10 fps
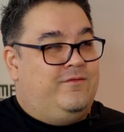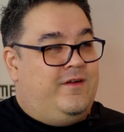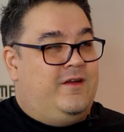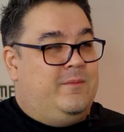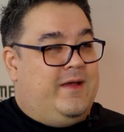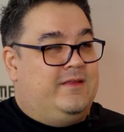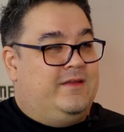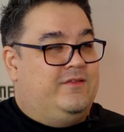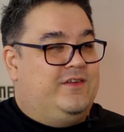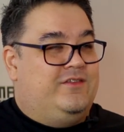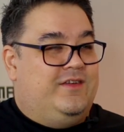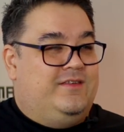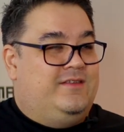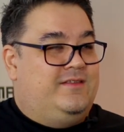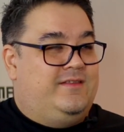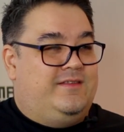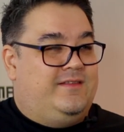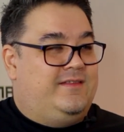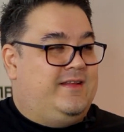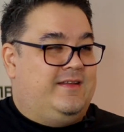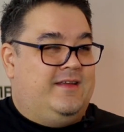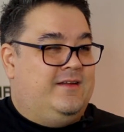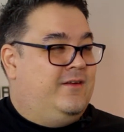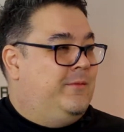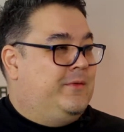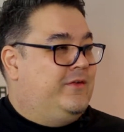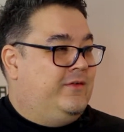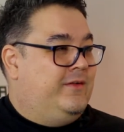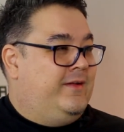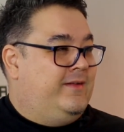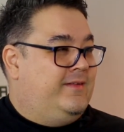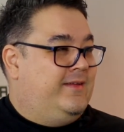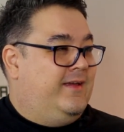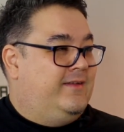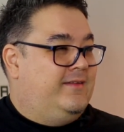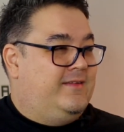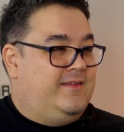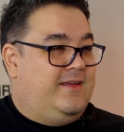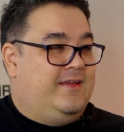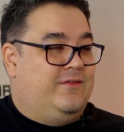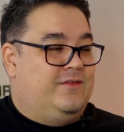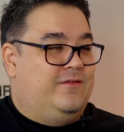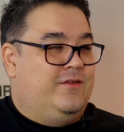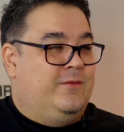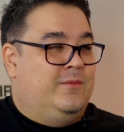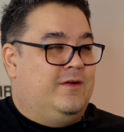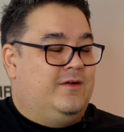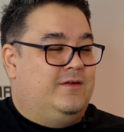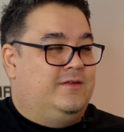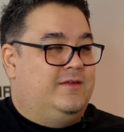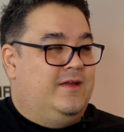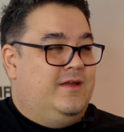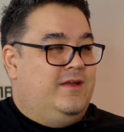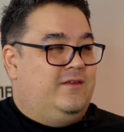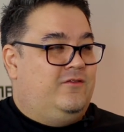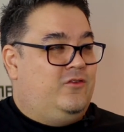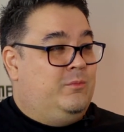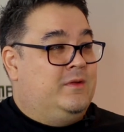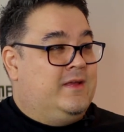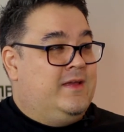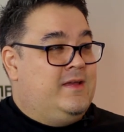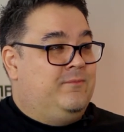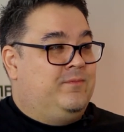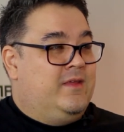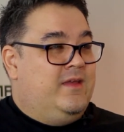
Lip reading: very badly, which I just didn't get an opportunity to get to see, was a film called Duplicate.